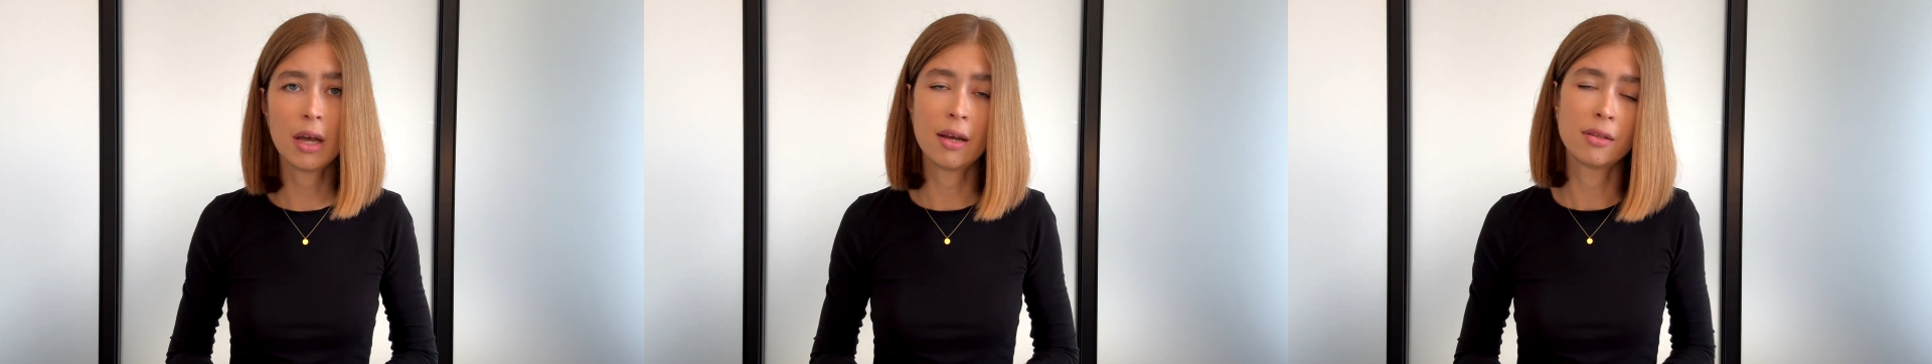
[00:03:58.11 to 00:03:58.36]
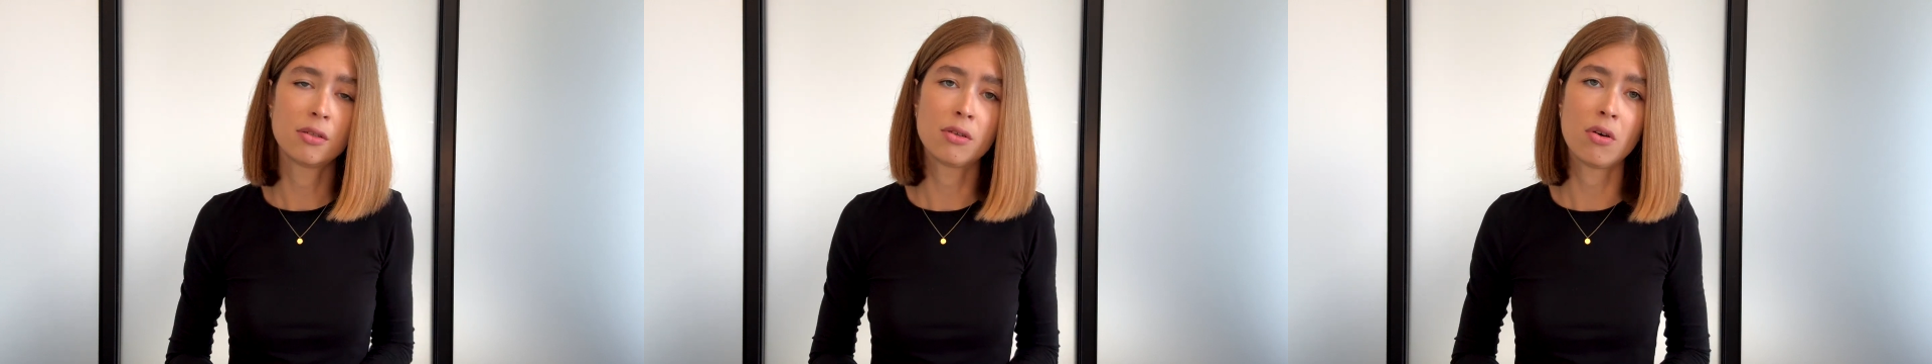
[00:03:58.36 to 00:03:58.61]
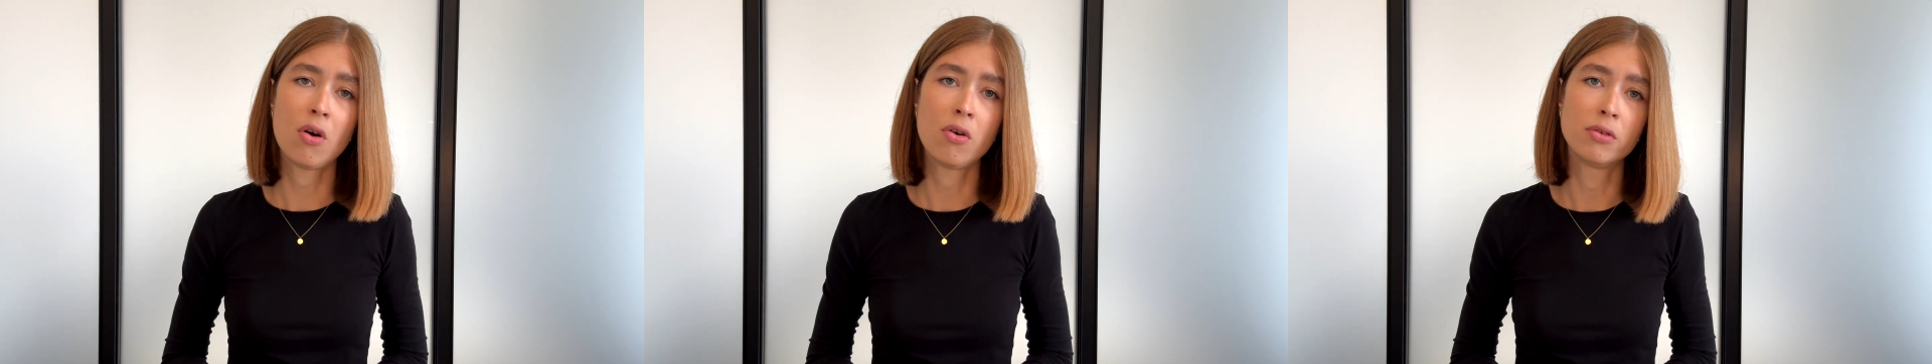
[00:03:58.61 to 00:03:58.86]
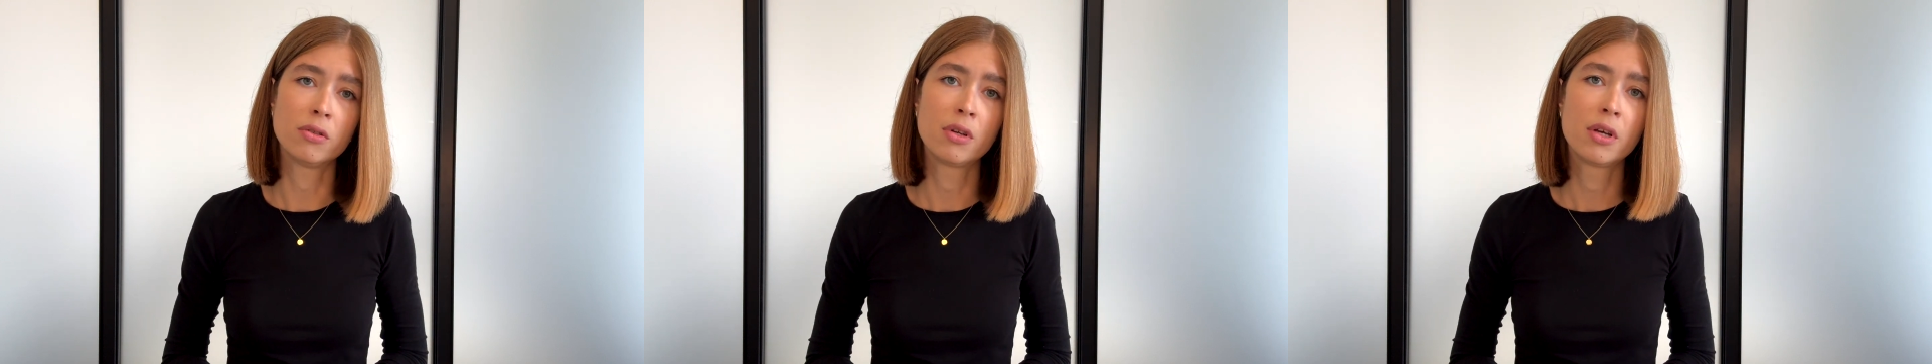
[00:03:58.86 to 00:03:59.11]
and so
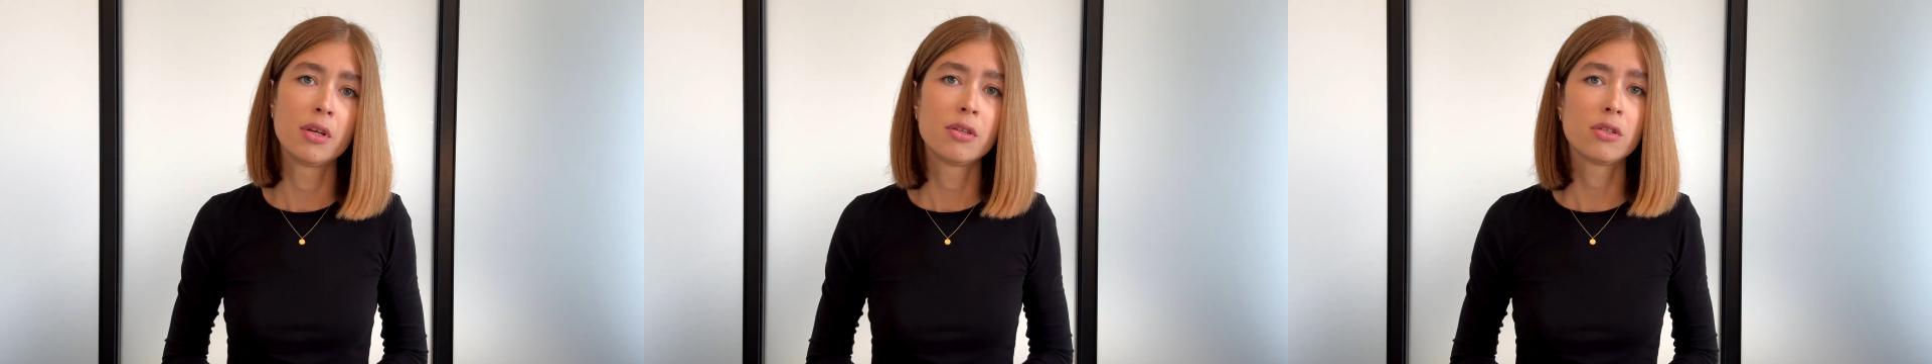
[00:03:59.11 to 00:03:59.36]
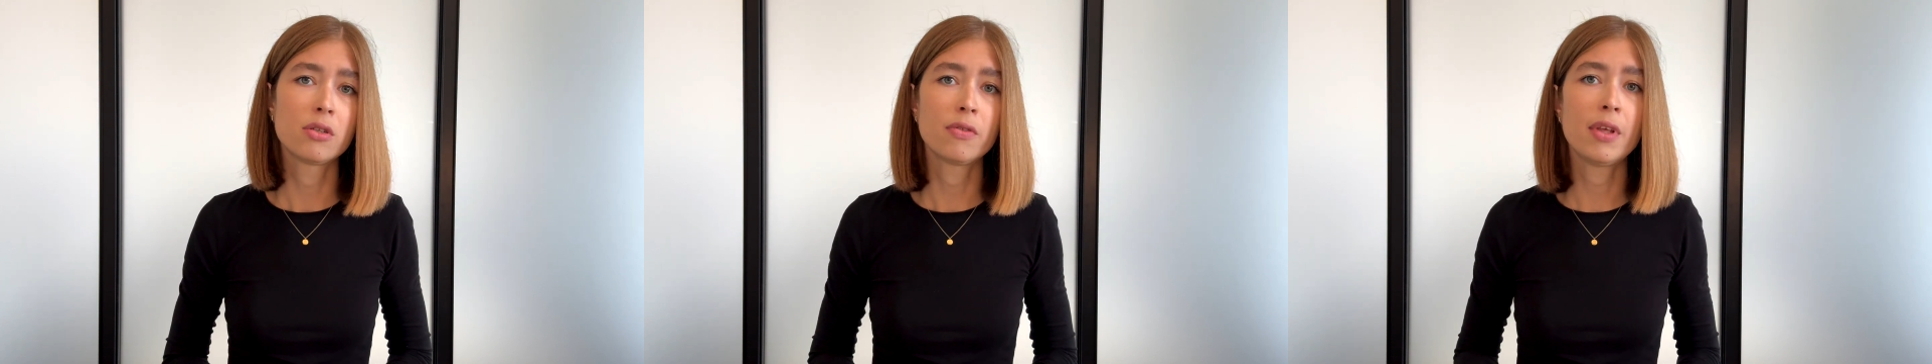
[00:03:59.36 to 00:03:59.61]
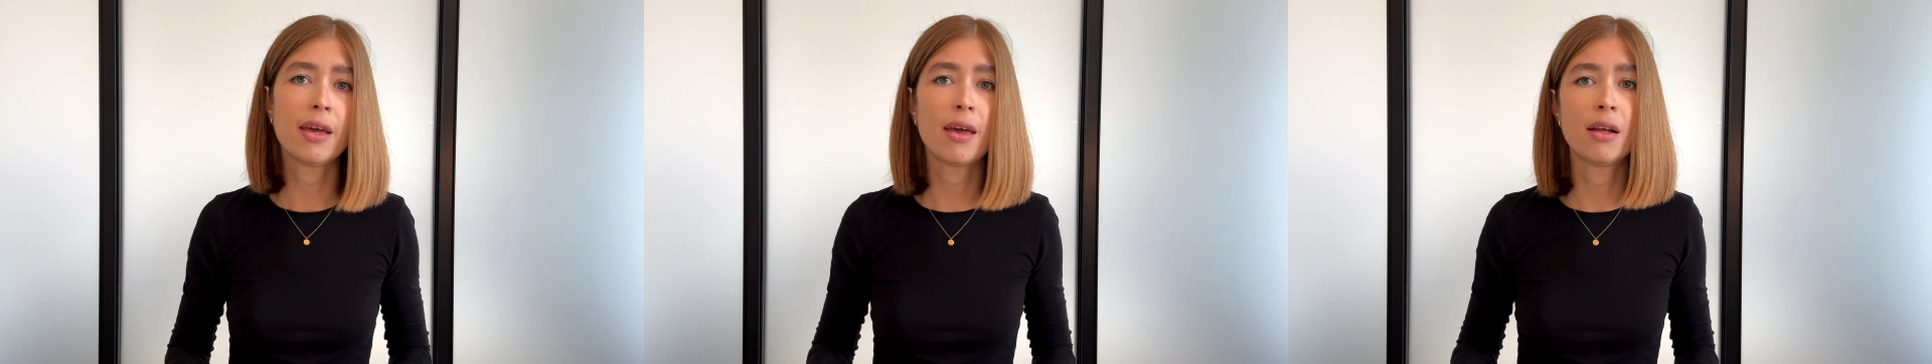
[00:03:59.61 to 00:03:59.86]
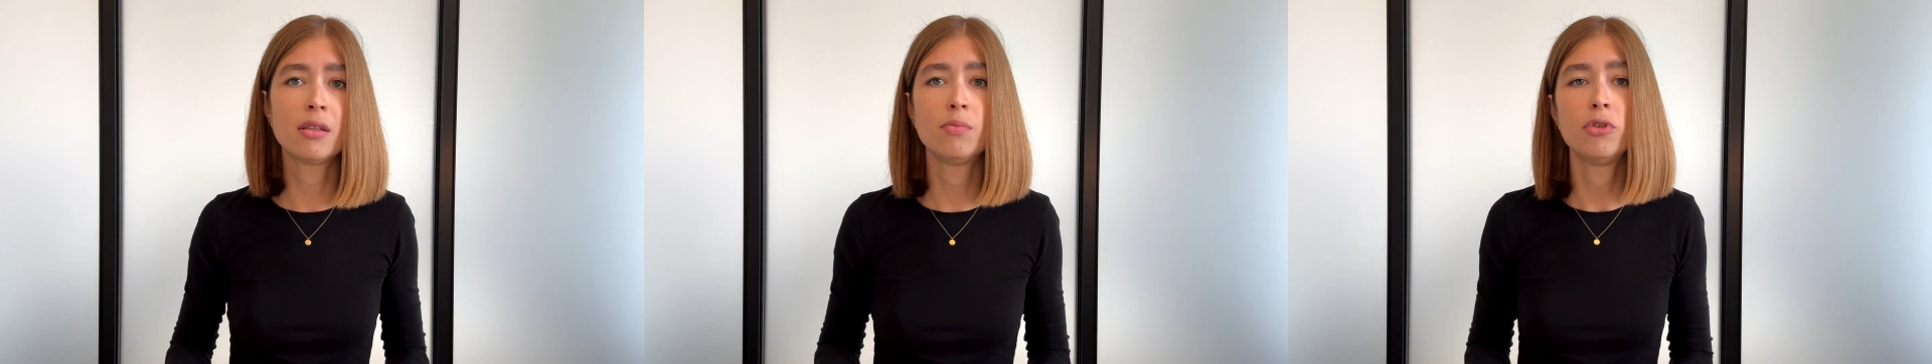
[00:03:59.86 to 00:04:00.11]
on, so they
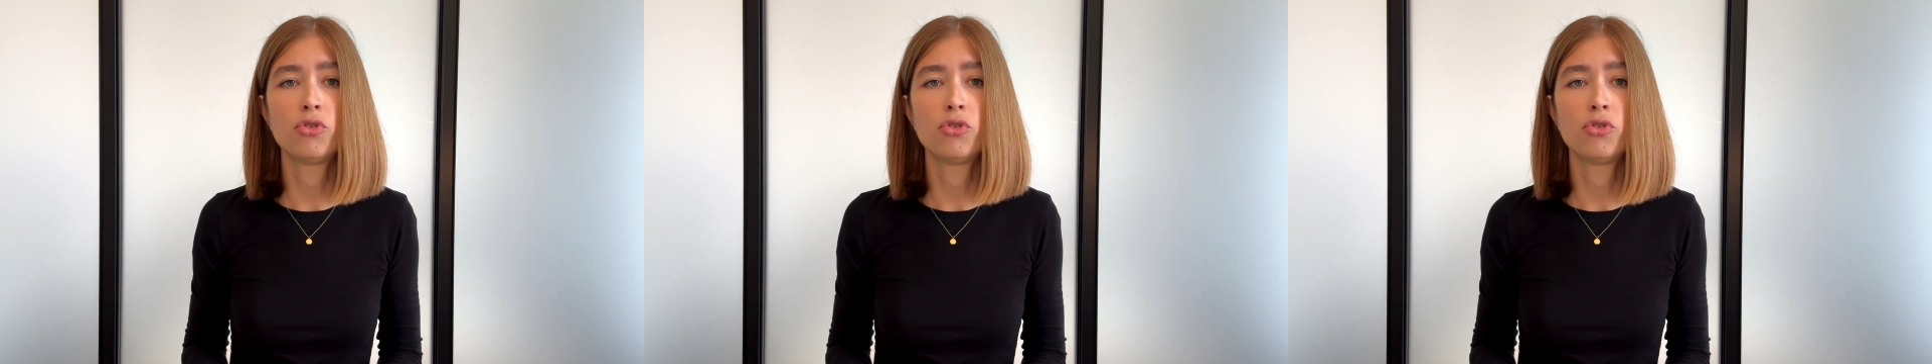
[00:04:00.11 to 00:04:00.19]
can be